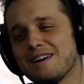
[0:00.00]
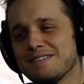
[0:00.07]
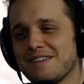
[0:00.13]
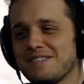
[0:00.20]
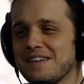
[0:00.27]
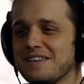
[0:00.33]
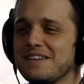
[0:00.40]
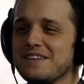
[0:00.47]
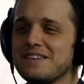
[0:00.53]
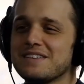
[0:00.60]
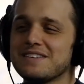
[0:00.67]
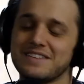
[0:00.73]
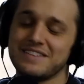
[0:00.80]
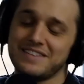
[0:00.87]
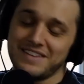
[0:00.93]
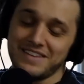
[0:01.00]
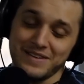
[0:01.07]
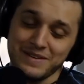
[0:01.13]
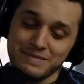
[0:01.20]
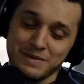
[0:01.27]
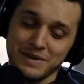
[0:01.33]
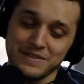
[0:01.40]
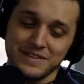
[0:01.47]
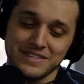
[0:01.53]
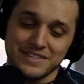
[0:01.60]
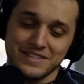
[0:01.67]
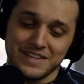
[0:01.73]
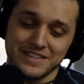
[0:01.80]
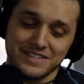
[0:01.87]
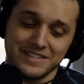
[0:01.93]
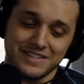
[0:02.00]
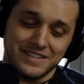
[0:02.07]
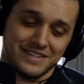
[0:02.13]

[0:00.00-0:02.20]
off. I mean, you build these things.